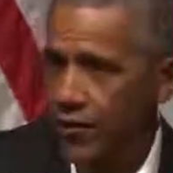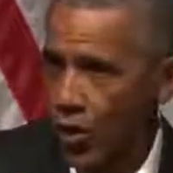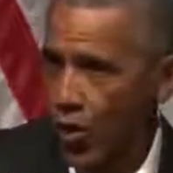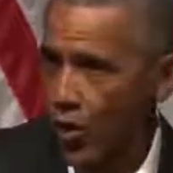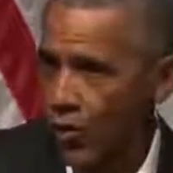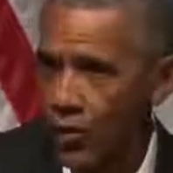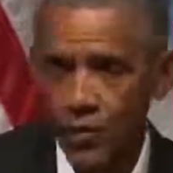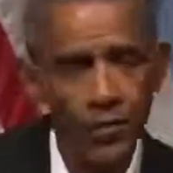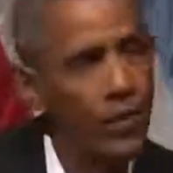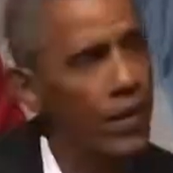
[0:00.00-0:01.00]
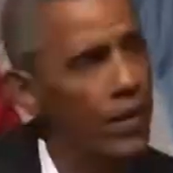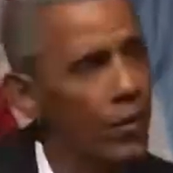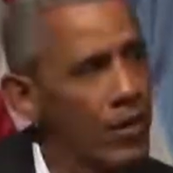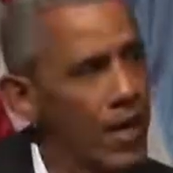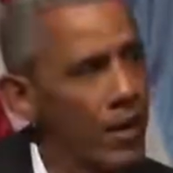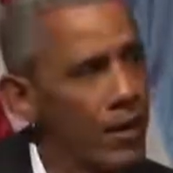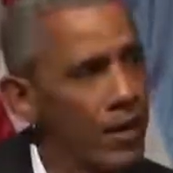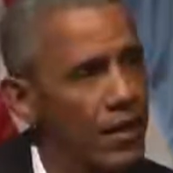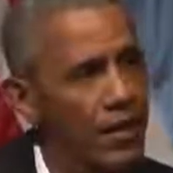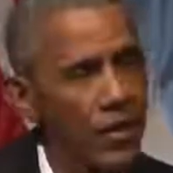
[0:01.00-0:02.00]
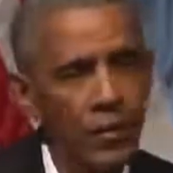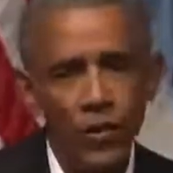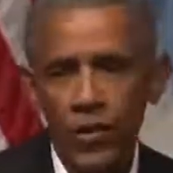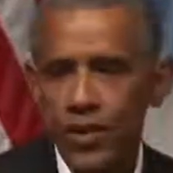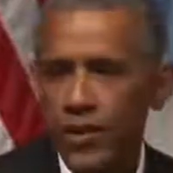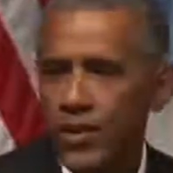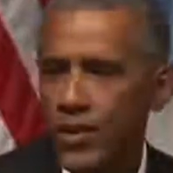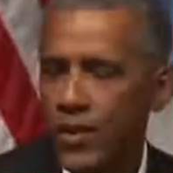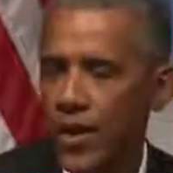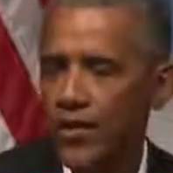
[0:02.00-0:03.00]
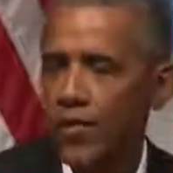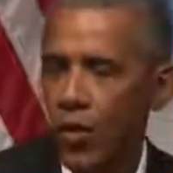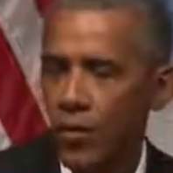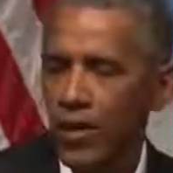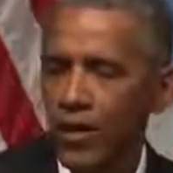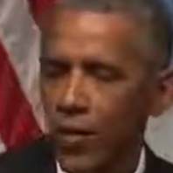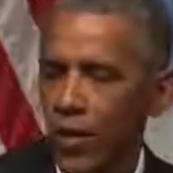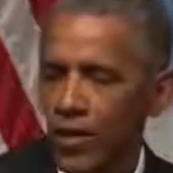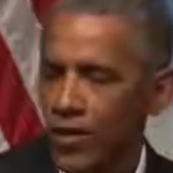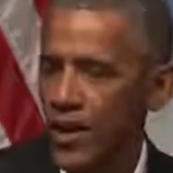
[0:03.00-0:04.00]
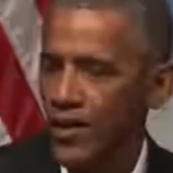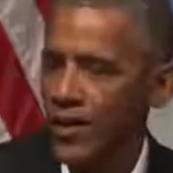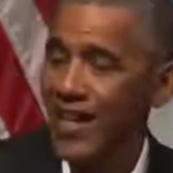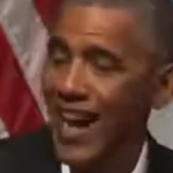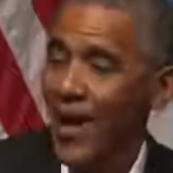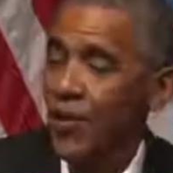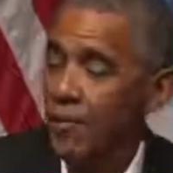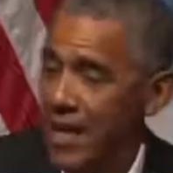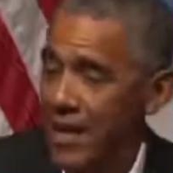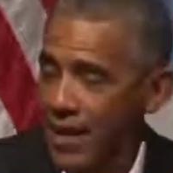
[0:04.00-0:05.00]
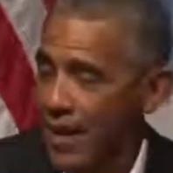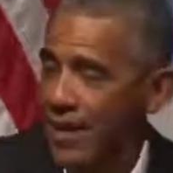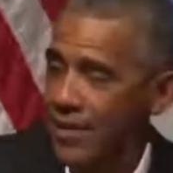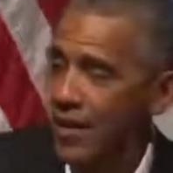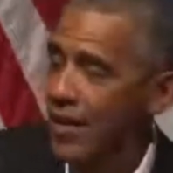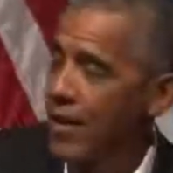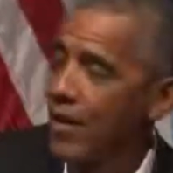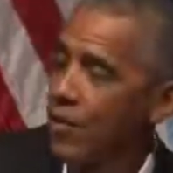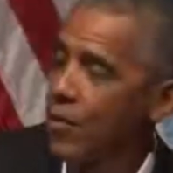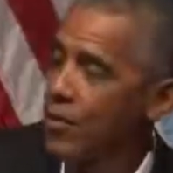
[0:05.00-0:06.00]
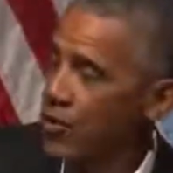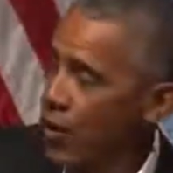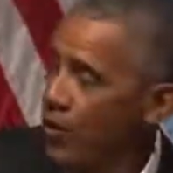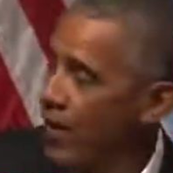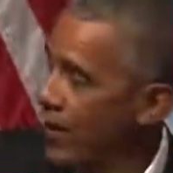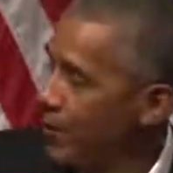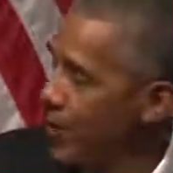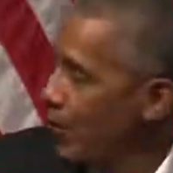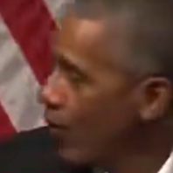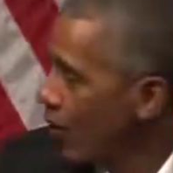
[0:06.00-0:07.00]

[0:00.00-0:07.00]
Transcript: turnover that was happening in these communities. And so they had formed an organization. They hired me as what was called a community